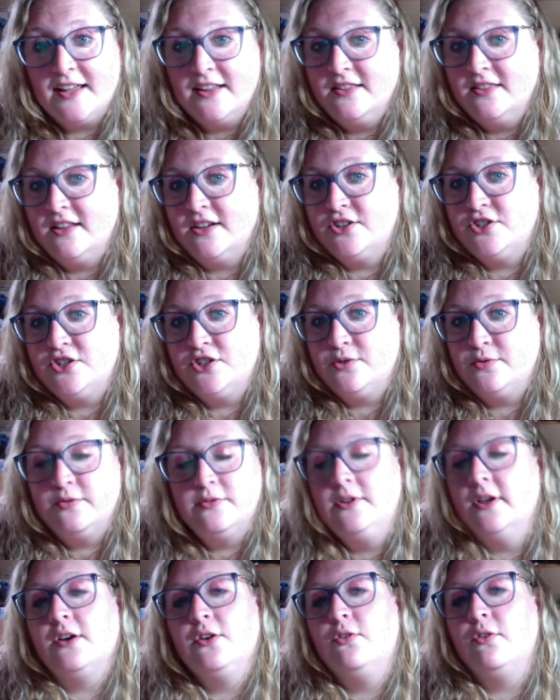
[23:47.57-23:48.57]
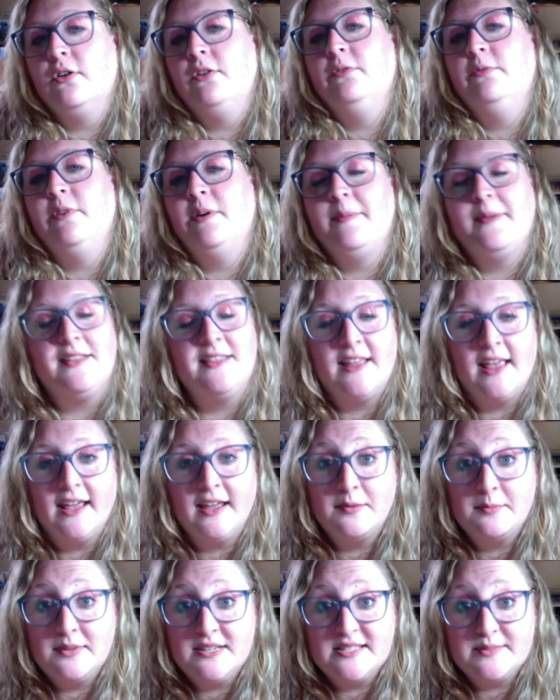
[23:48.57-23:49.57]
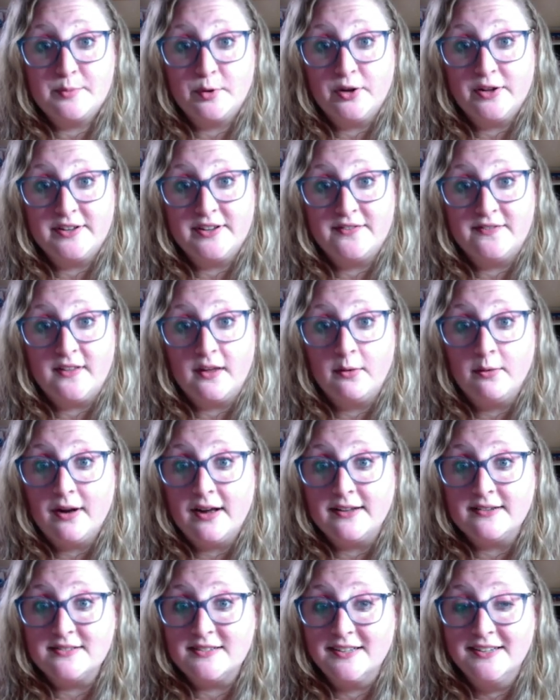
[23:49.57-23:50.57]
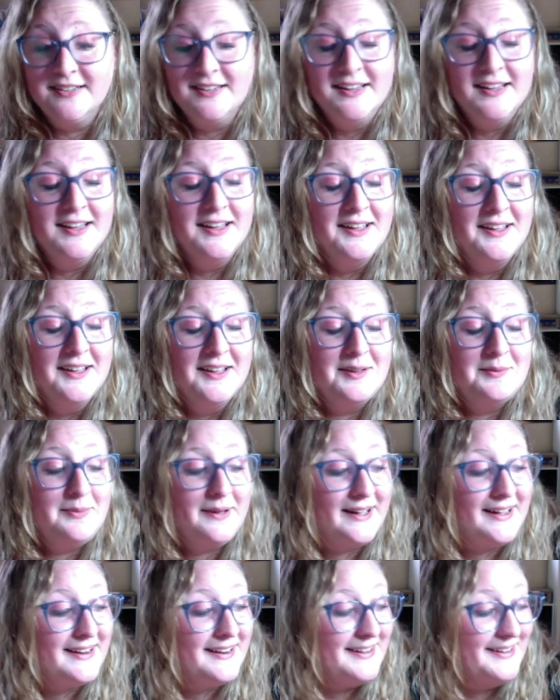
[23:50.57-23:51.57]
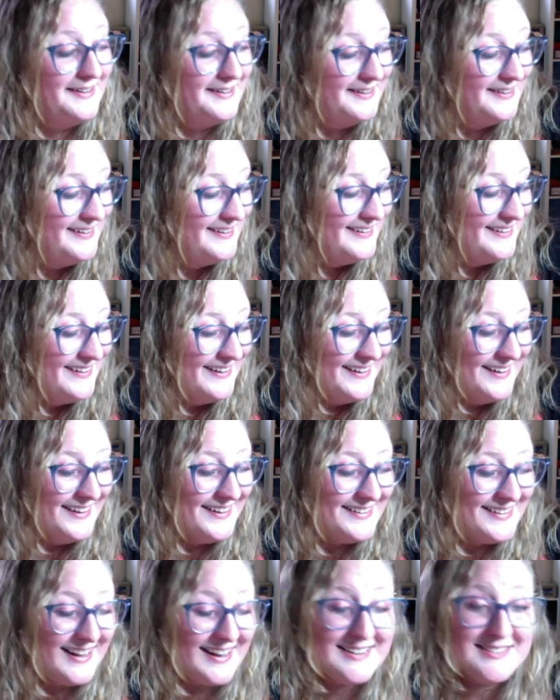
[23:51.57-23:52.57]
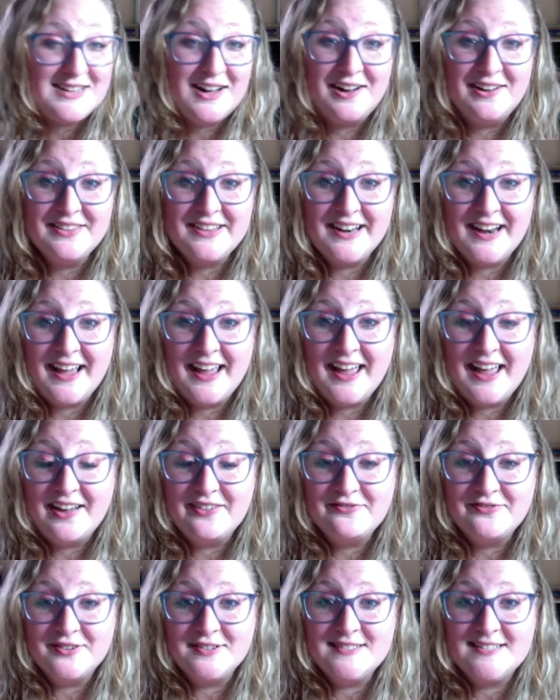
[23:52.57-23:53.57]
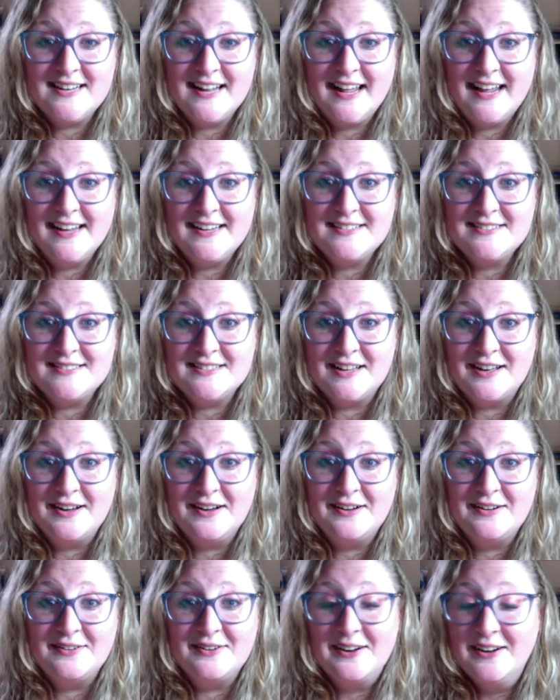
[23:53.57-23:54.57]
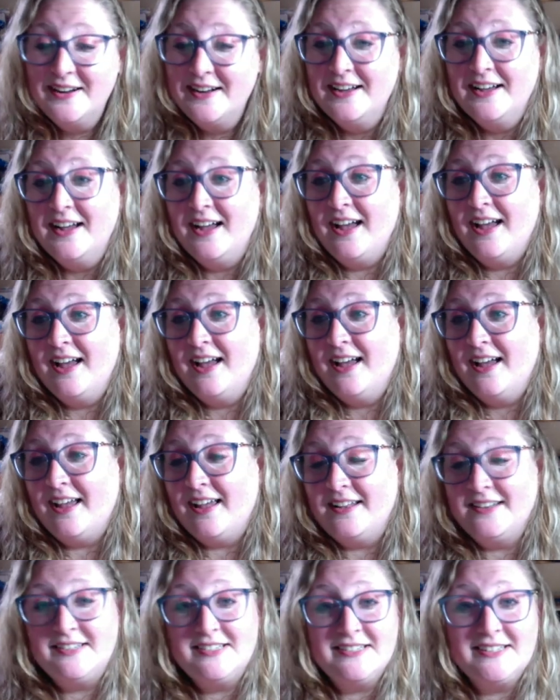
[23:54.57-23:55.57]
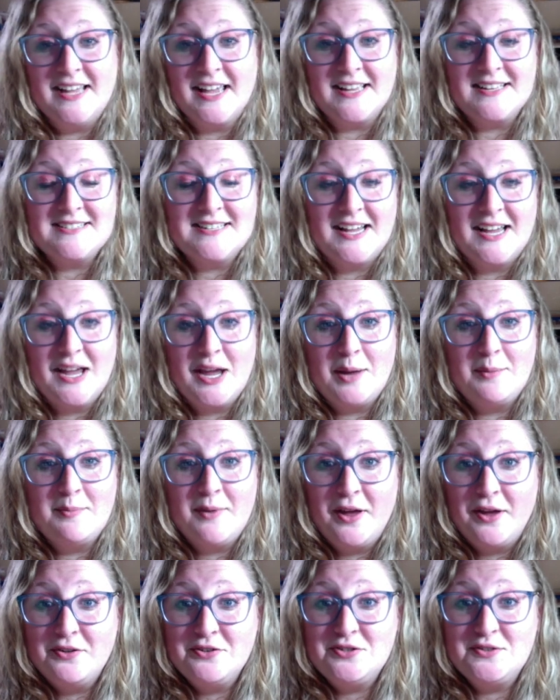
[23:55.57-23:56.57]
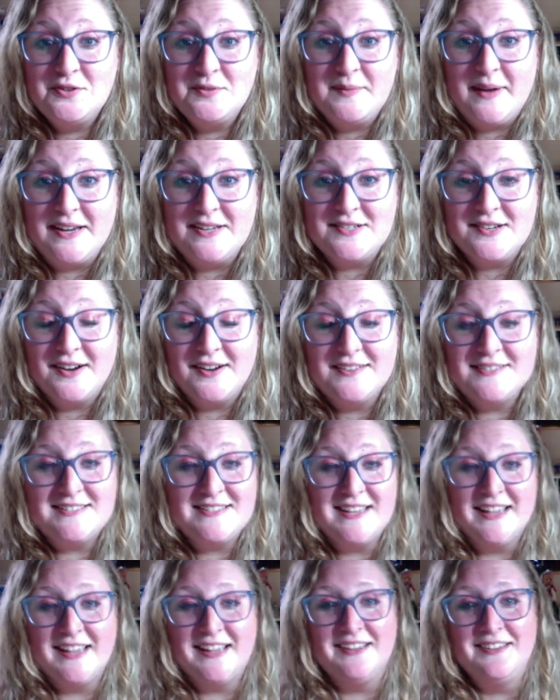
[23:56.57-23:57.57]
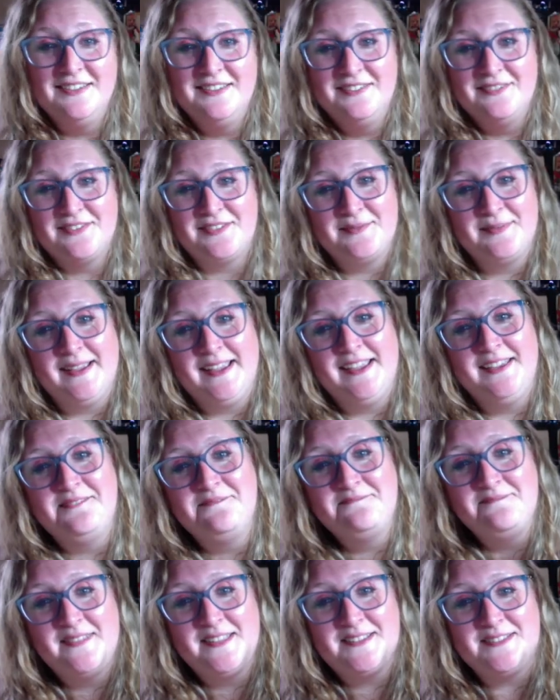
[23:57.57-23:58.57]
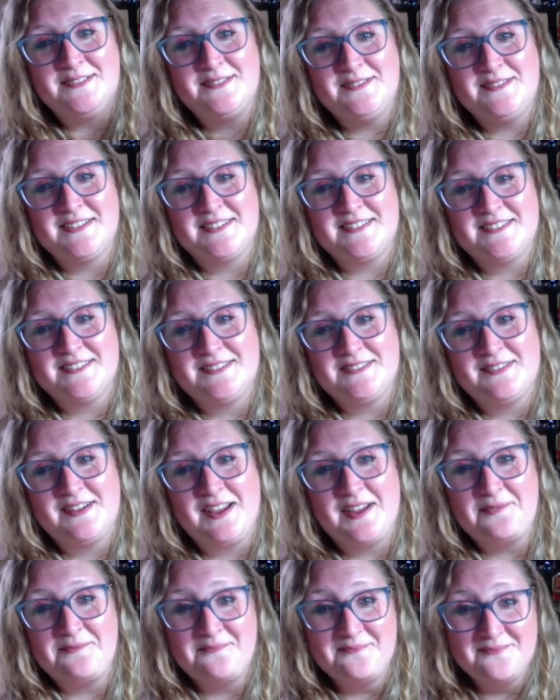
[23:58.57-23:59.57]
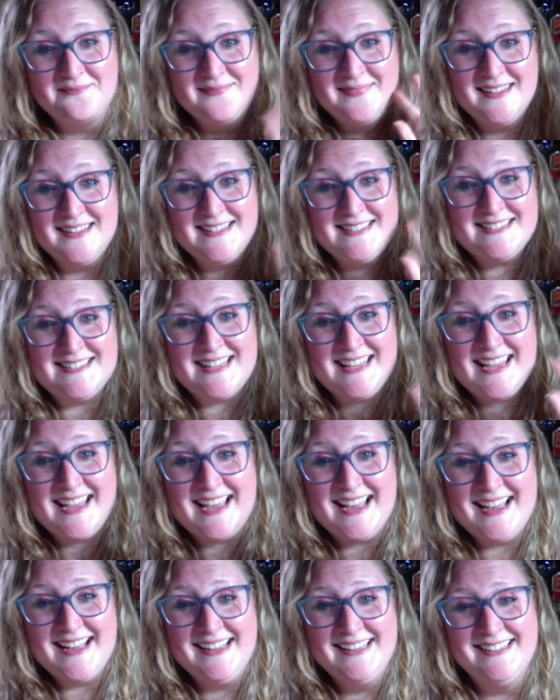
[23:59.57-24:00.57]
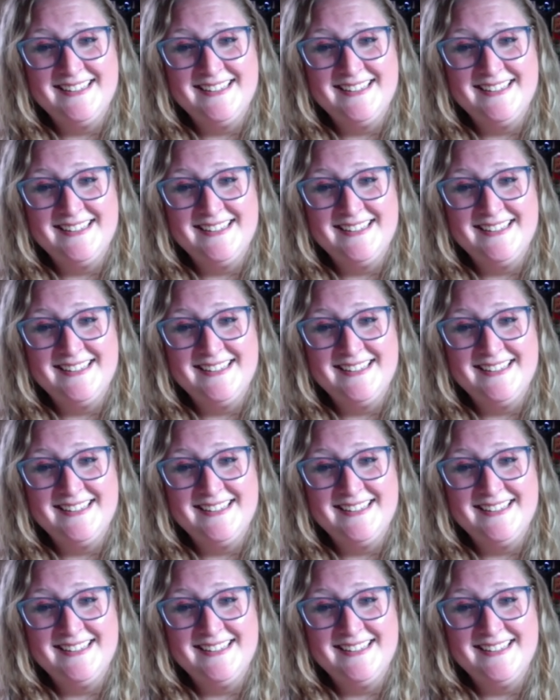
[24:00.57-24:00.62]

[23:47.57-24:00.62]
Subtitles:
They're 2. They're grown women. They can be spoiled if they want. But that is all that I have for today. So until next time, do what makes your heart sing. For me, it's 2 sticks and string. See ya!